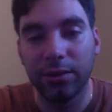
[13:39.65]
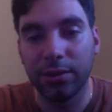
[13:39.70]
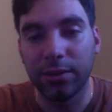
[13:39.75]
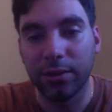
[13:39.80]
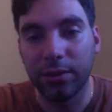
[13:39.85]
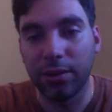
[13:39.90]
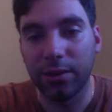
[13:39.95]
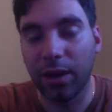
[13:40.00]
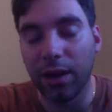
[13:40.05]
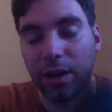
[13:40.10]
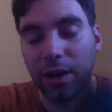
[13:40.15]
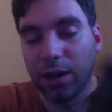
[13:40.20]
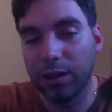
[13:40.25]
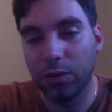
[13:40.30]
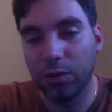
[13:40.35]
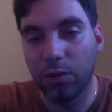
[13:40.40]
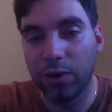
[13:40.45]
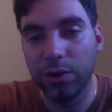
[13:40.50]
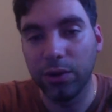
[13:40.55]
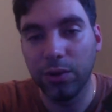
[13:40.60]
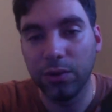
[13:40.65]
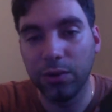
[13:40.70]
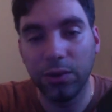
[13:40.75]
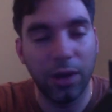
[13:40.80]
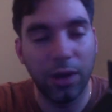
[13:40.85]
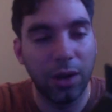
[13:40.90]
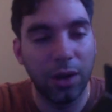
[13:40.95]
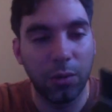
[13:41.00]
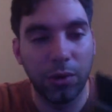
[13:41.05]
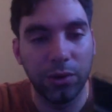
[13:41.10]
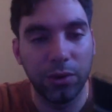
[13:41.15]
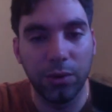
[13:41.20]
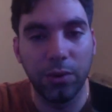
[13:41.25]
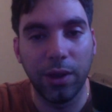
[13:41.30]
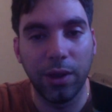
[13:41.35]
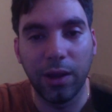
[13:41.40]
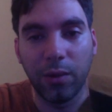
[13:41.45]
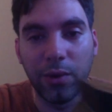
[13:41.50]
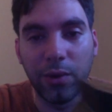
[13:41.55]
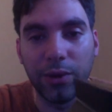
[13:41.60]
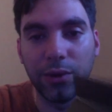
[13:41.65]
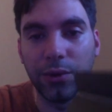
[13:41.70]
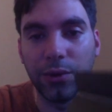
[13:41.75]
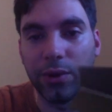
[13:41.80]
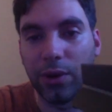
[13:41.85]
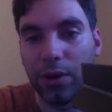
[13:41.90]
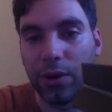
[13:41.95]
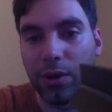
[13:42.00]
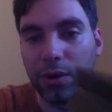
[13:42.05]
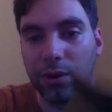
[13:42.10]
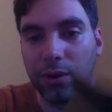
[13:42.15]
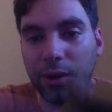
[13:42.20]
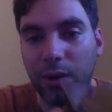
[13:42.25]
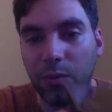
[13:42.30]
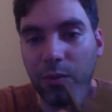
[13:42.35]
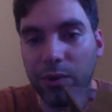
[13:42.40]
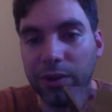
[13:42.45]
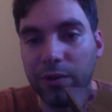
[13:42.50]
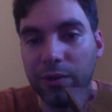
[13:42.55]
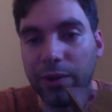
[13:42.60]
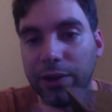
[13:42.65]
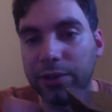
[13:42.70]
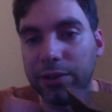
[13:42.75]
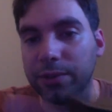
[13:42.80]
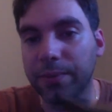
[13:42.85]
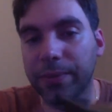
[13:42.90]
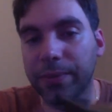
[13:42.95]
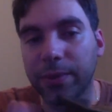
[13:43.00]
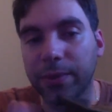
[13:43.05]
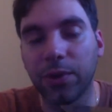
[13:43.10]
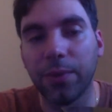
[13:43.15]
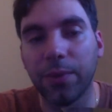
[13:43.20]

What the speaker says: So, and I don't want to do that. I want to do it all on one device.